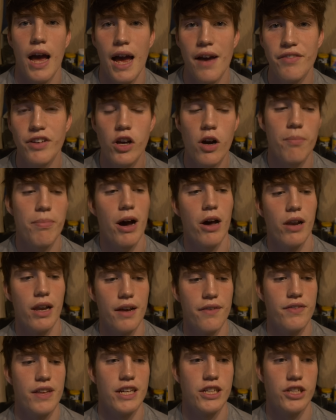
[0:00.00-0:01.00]
A heavy compound
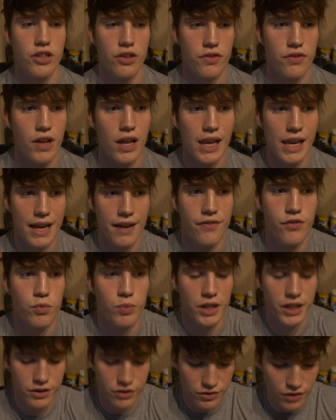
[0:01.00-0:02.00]
lift is just a lift
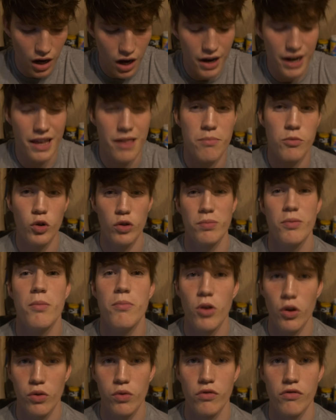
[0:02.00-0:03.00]
which targets multiple
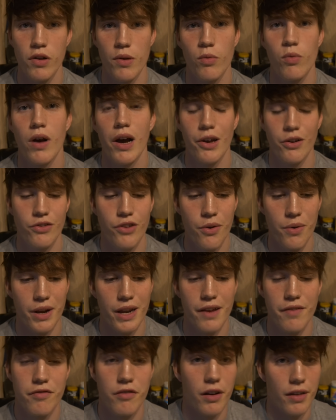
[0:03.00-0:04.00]
muscle groups while you're doing it, for